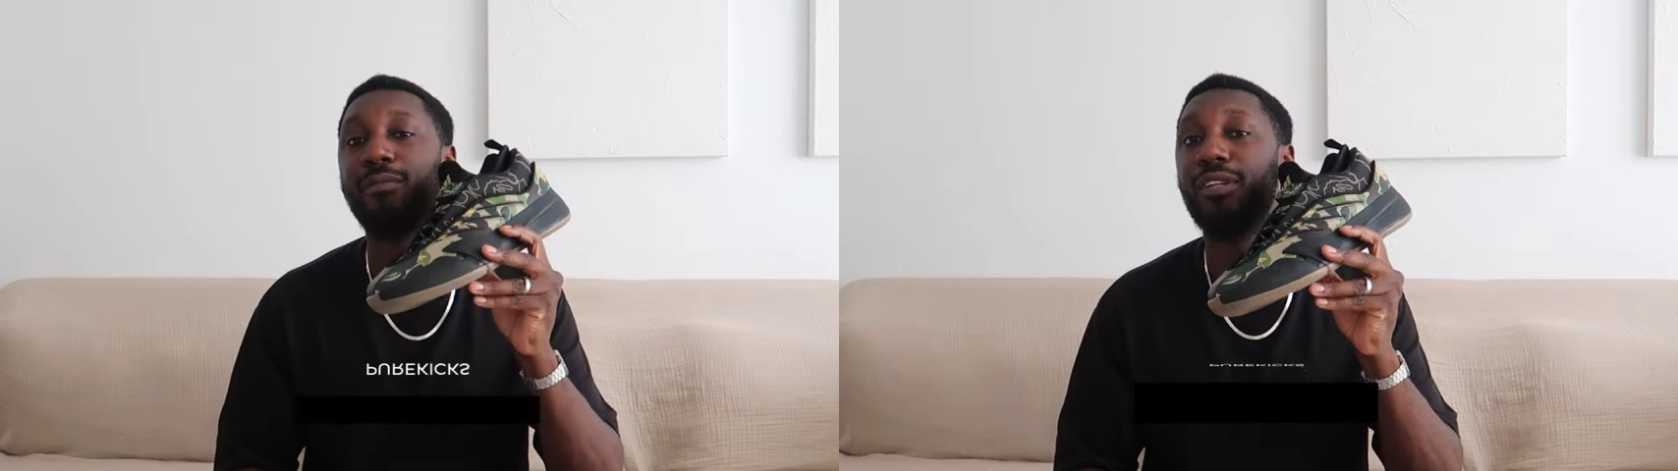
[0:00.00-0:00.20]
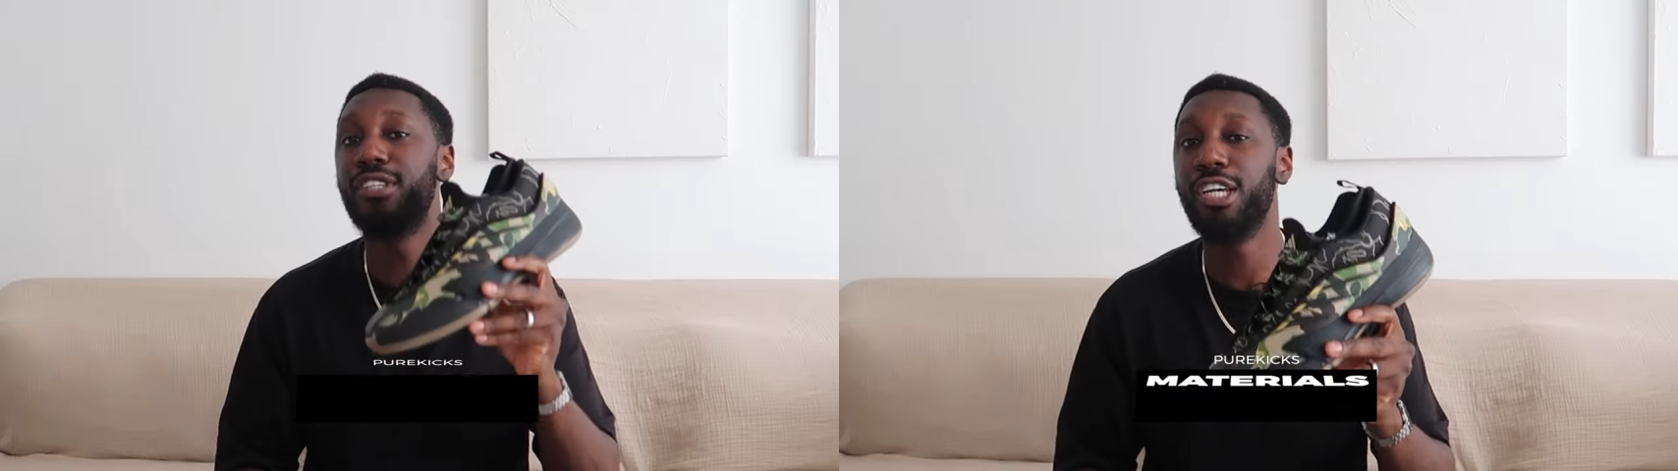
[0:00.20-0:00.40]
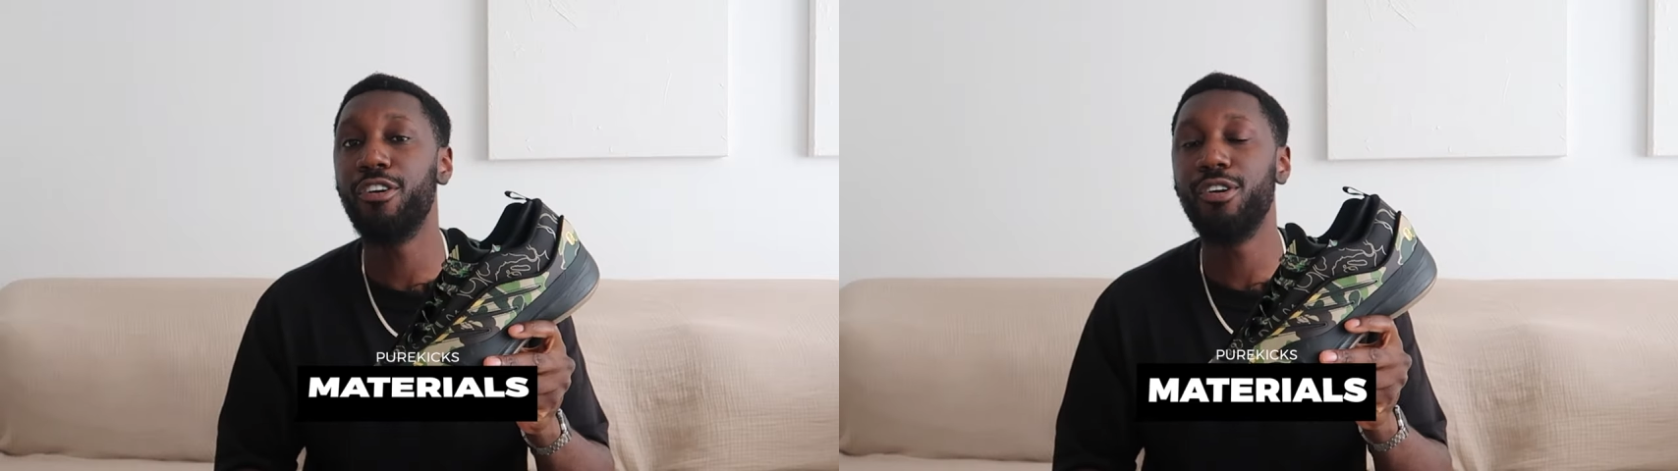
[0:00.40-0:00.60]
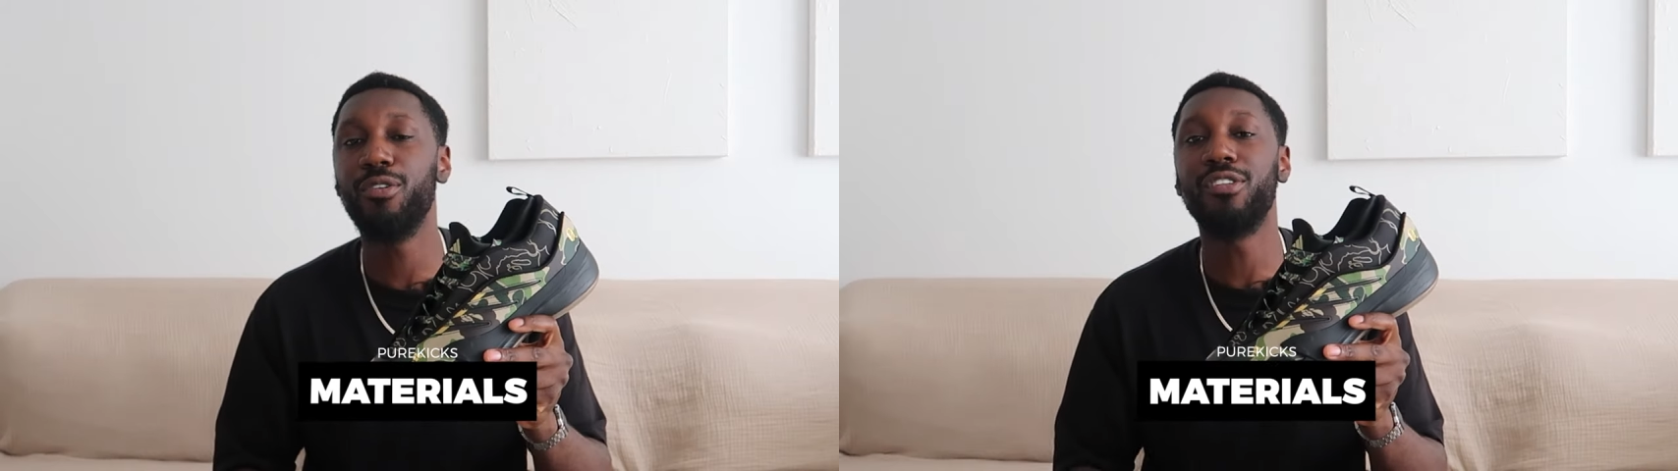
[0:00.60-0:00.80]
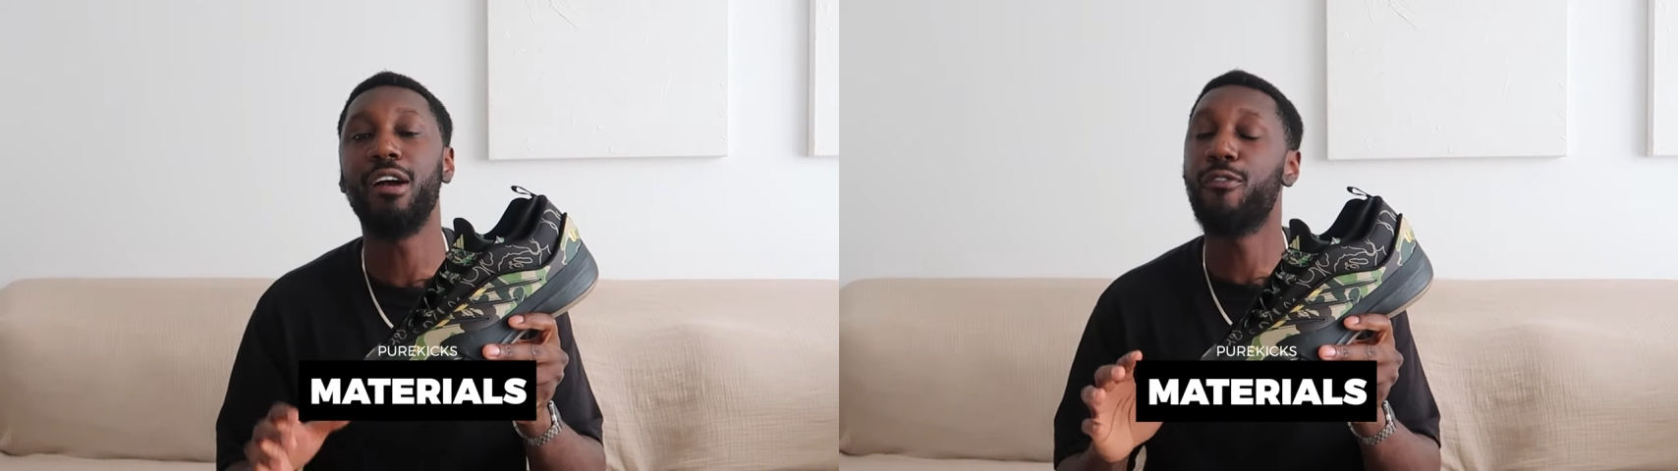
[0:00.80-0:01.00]
the
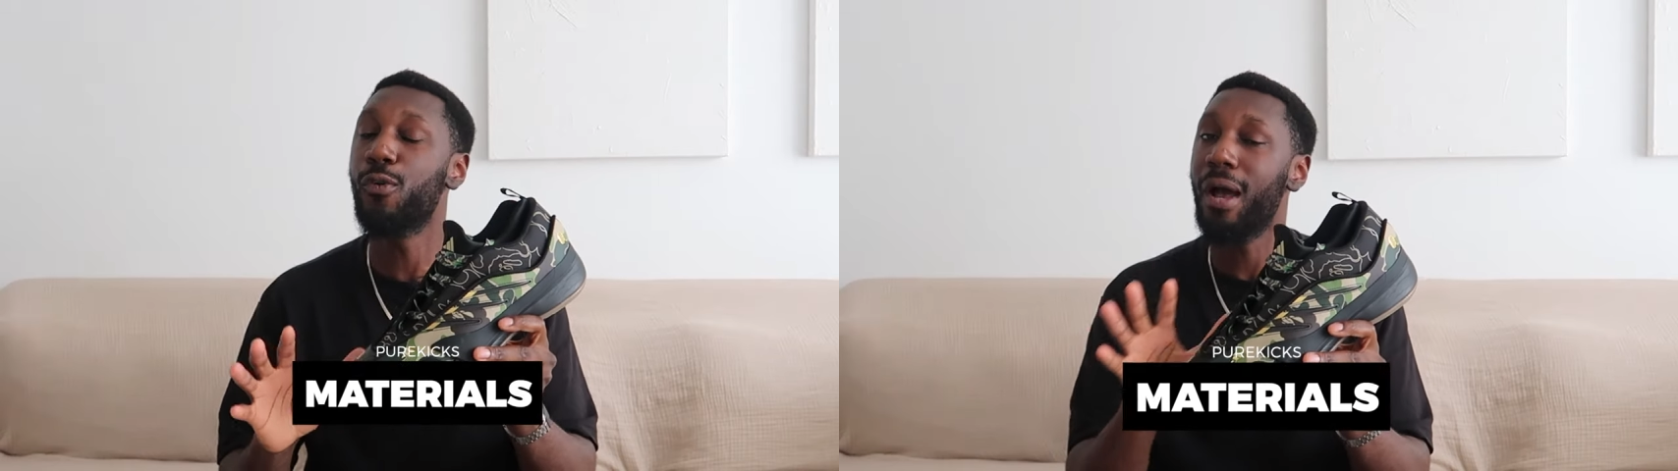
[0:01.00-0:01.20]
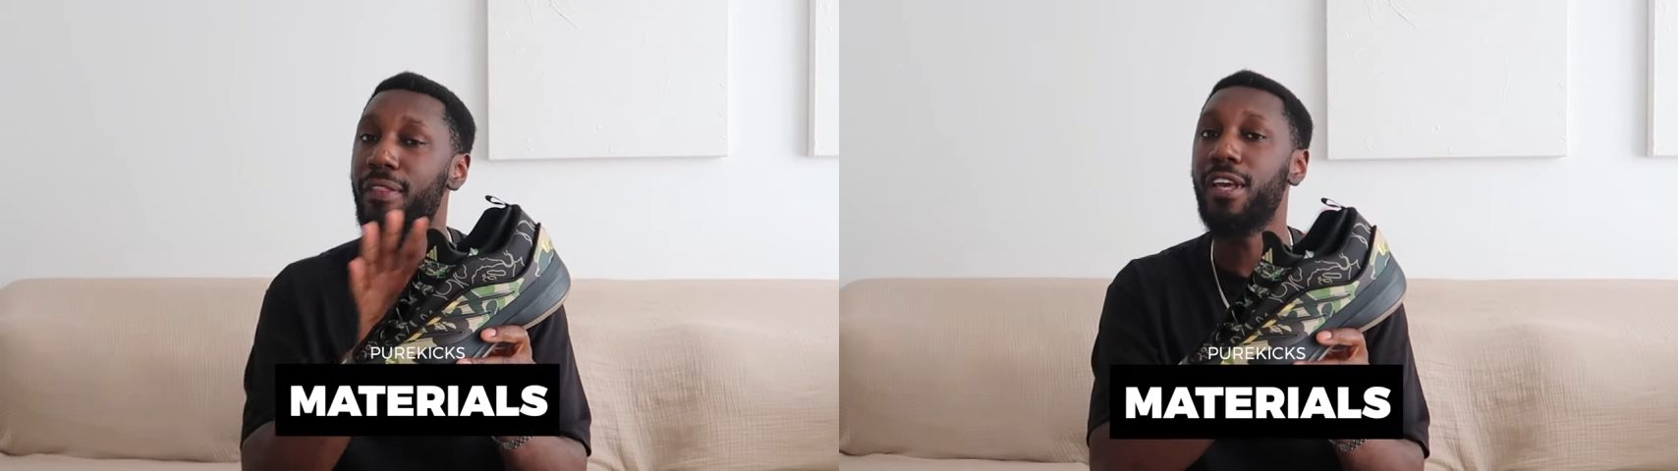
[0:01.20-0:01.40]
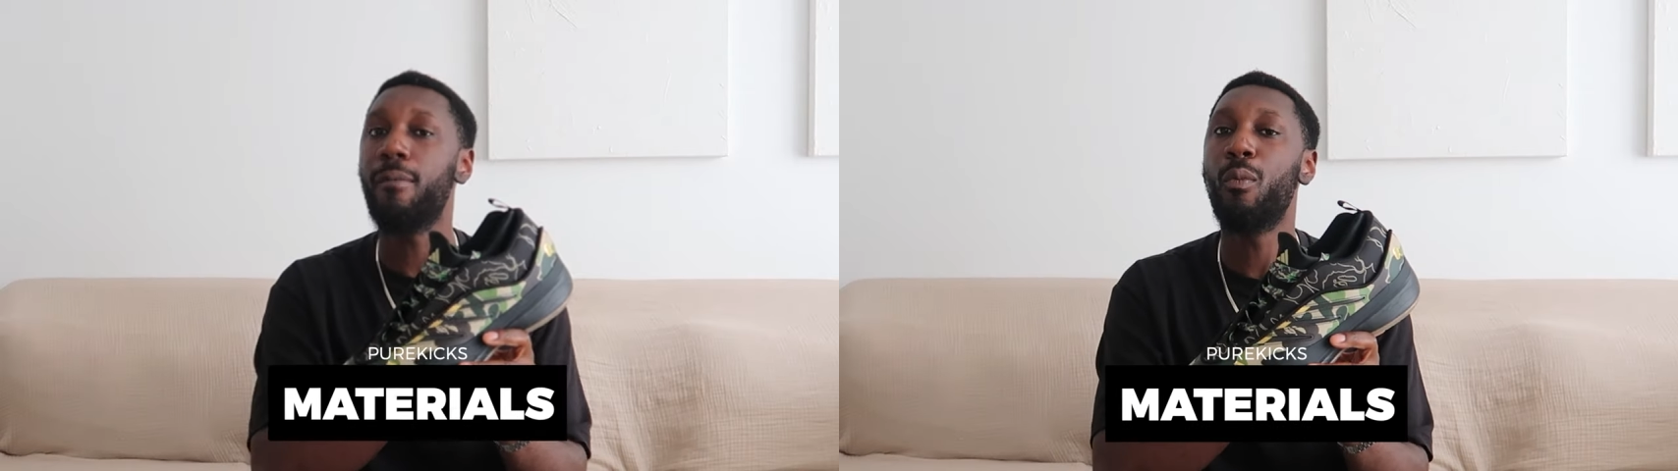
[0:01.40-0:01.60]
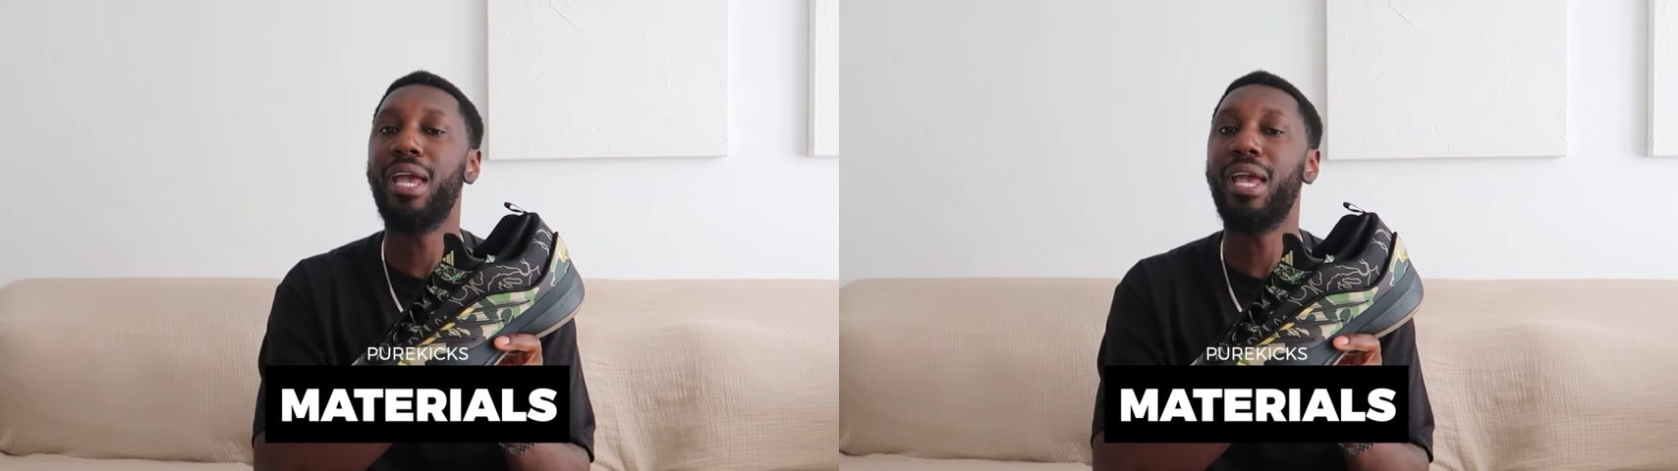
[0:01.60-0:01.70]
materials. Now throughout the upper,